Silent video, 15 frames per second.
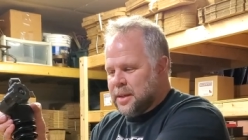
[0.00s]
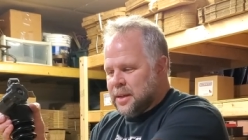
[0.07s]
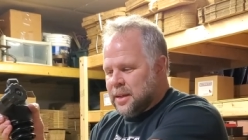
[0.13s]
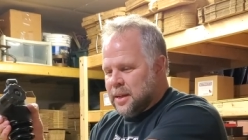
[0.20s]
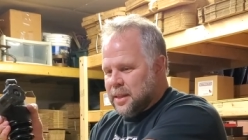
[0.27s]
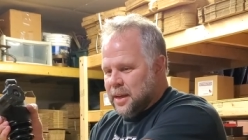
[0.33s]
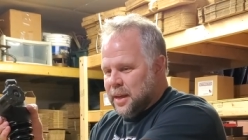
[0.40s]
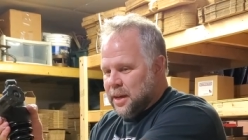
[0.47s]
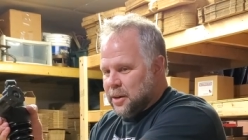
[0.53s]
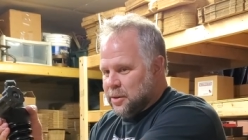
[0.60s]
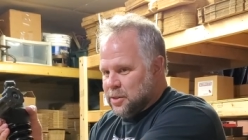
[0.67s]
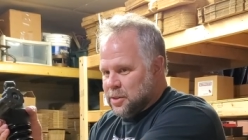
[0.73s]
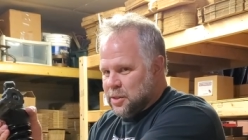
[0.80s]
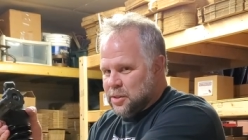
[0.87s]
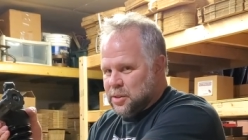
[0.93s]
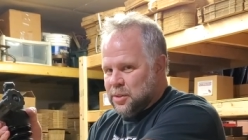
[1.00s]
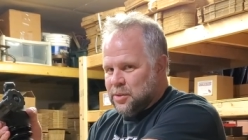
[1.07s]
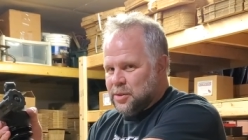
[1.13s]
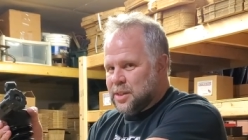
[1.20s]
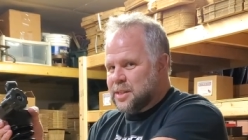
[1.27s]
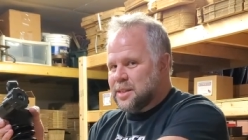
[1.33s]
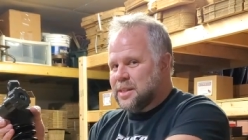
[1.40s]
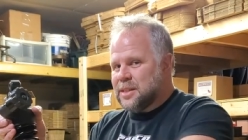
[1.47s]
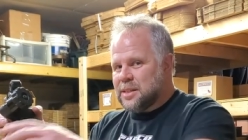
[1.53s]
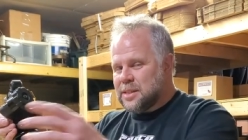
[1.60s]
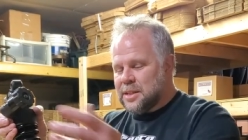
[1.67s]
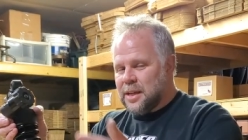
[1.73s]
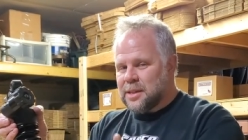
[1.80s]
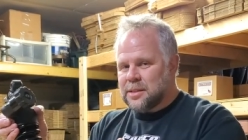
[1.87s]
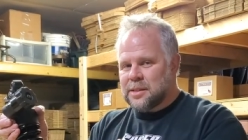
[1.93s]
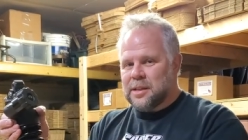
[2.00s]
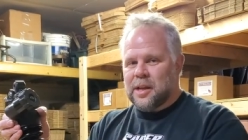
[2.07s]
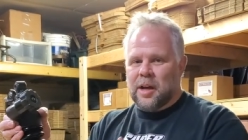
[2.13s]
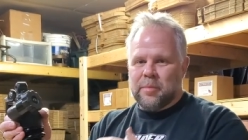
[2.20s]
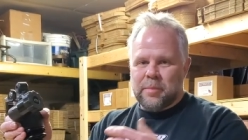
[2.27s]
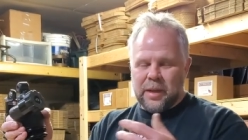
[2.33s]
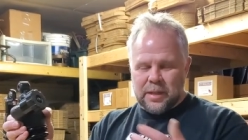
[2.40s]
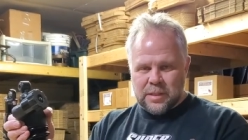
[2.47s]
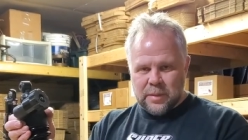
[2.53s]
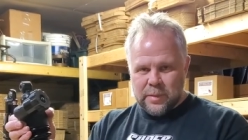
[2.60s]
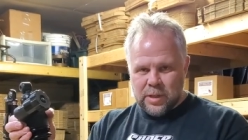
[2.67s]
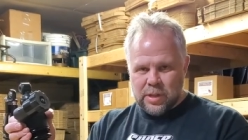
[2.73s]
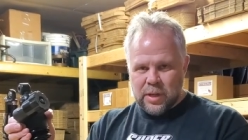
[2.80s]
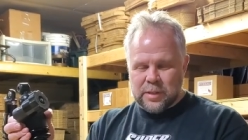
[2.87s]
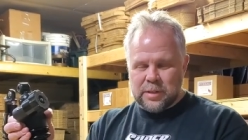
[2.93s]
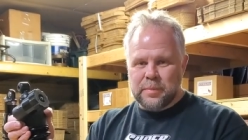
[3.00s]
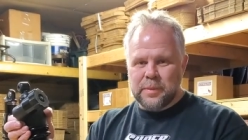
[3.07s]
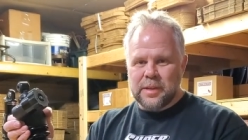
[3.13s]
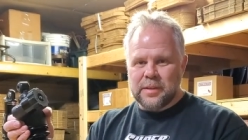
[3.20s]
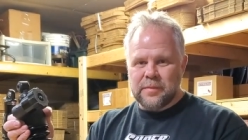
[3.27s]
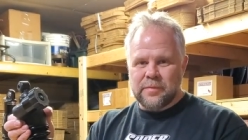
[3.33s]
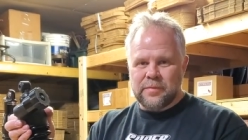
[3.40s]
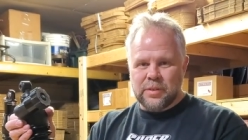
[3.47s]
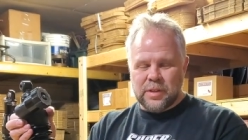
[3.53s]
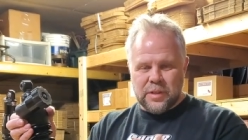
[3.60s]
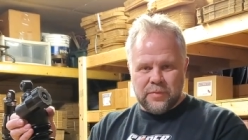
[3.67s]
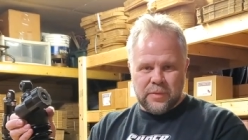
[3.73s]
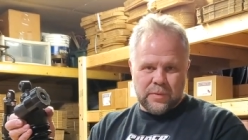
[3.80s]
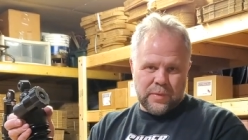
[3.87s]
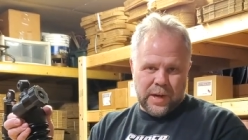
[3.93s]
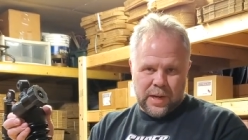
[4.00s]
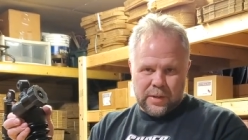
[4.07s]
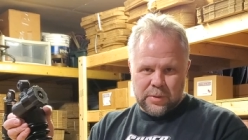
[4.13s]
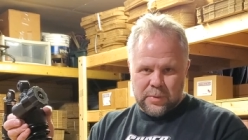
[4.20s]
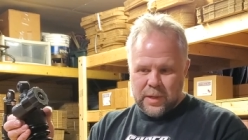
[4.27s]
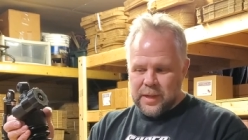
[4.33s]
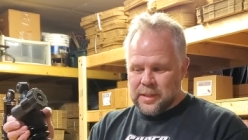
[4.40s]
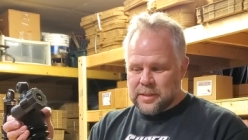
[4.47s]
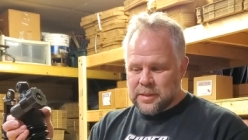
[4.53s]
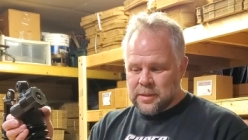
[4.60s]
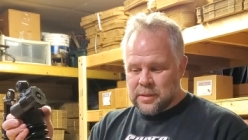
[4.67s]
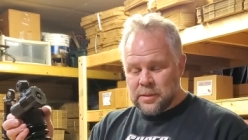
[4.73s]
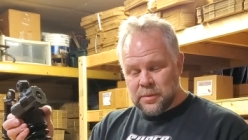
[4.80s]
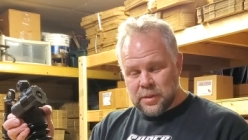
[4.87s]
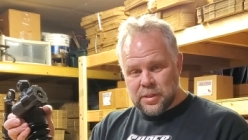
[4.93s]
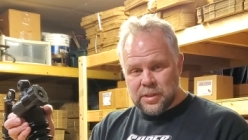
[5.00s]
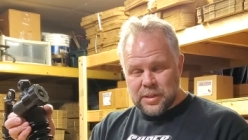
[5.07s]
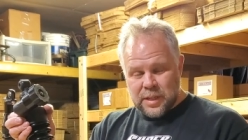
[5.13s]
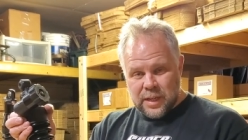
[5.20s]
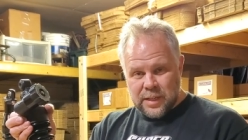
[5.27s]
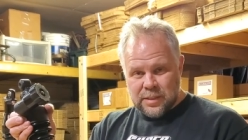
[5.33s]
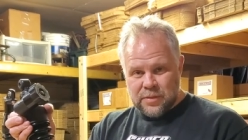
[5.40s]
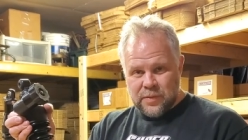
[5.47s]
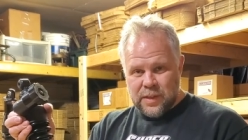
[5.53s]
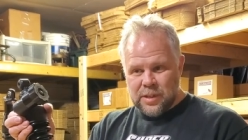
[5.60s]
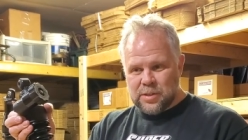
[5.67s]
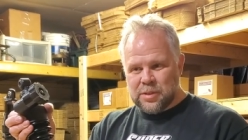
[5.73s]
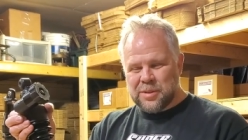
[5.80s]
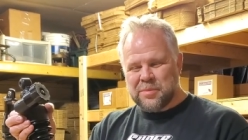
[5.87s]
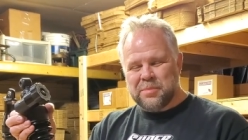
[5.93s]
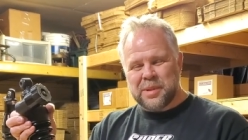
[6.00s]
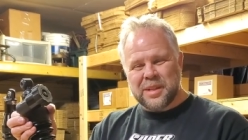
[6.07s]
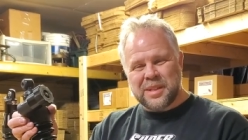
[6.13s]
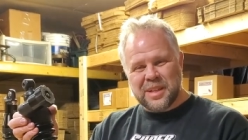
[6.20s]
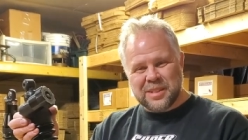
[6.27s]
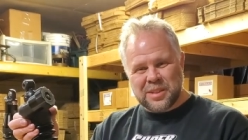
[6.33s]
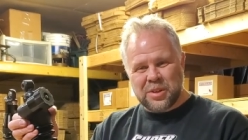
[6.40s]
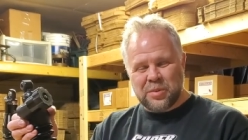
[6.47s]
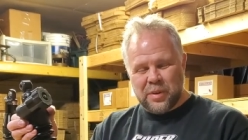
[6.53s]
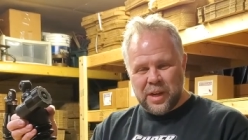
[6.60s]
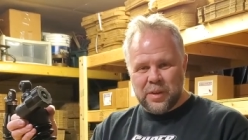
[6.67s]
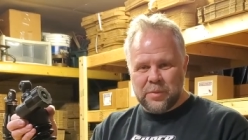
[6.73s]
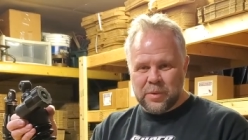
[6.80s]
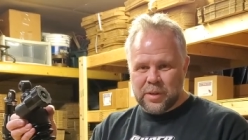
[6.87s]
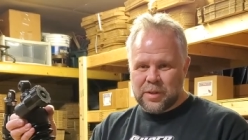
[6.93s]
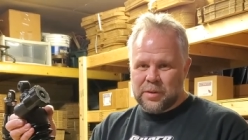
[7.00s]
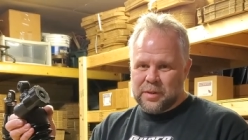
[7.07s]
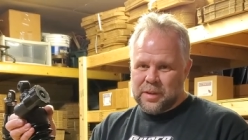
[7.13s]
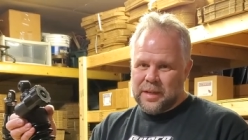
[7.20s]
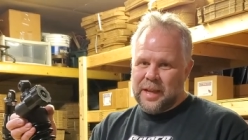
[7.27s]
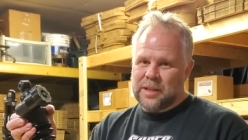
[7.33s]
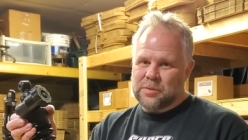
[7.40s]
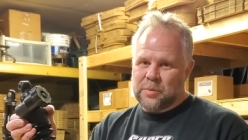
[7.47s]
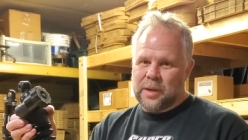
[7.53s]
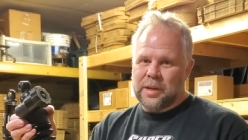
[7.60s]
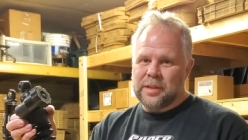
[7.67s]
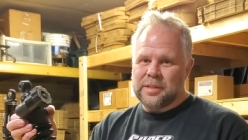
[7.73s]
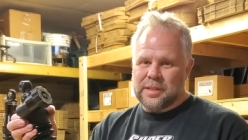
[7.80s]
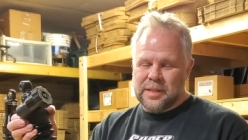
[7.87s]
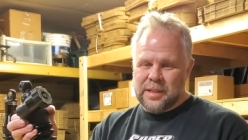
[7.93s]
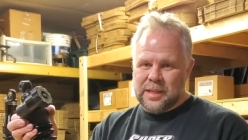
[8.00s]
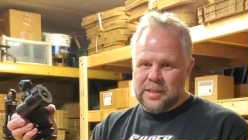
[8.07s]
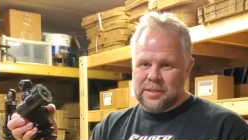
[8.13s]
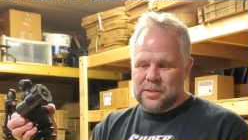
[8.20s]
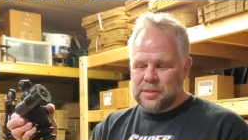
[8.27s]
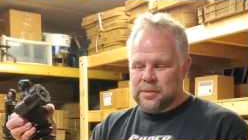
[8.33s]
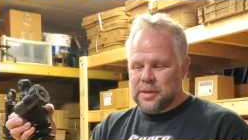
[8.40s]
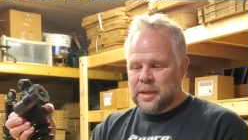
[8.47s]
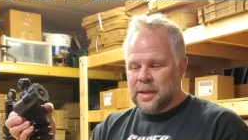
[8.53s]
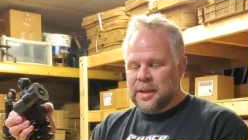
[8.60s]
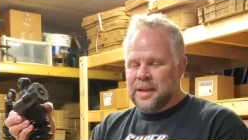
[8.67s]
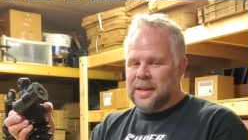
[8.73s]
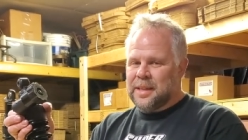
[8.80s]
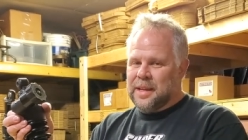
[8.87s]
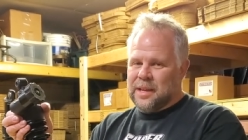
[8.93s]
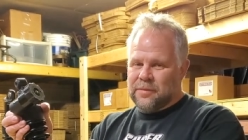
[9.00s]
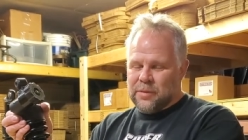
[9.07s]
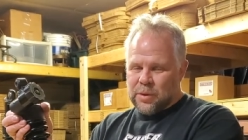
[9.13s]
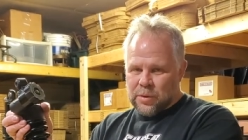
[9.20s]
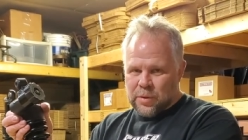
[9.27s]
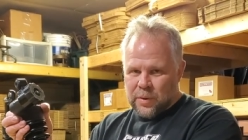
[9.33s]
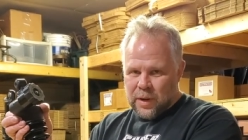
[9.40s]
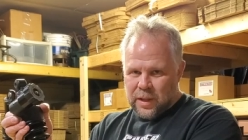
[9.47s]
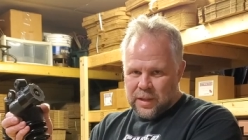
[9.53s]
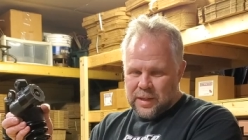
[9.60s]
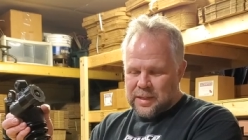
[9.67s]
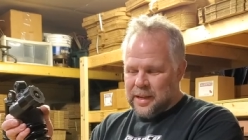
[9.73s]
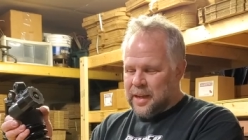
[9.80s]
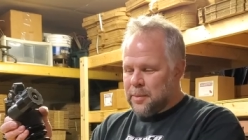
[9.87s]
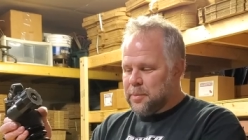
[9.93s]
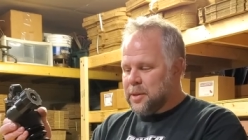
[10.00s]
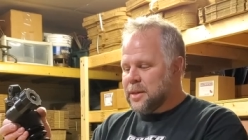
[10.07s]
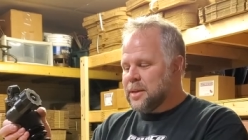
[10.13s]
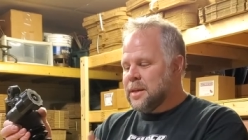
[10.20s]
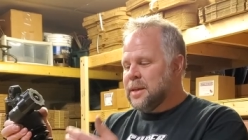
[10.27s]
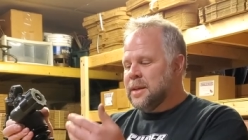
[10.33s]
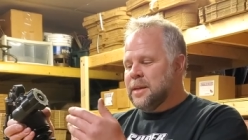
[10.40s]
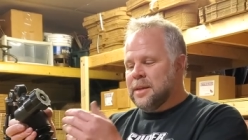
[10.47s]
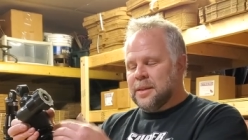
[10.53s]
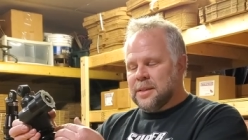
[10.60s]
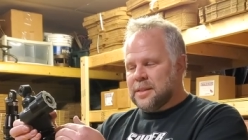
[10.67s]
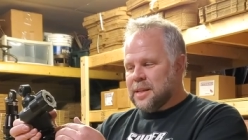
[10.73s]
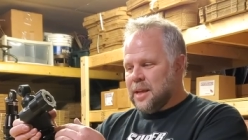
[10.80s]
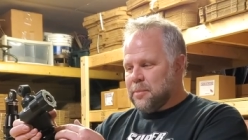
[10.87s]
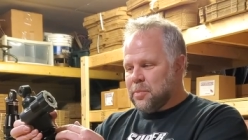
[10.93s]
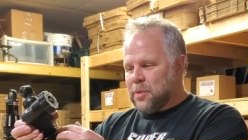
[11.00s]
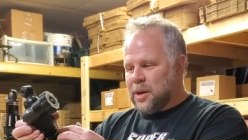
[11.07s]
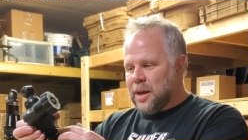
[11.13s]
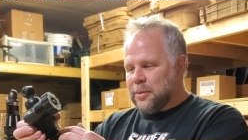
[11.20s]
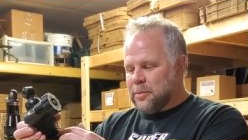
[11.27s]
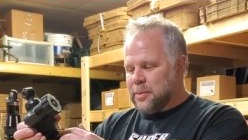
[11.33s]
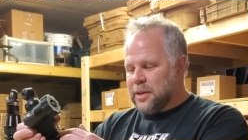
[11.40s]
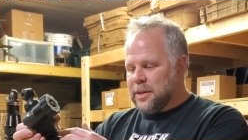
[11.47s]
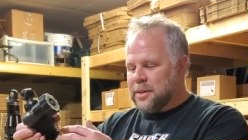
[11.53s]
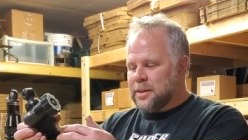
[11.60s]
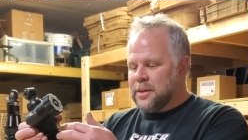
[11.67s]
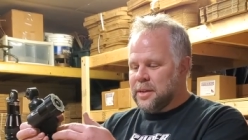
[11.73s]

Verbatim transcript: And the air is just used as an assist to help make some adjustment for different rider weights which is a nice feature, but doesn't quite work as well as it needs to. And they have low quality damping. Same problem here.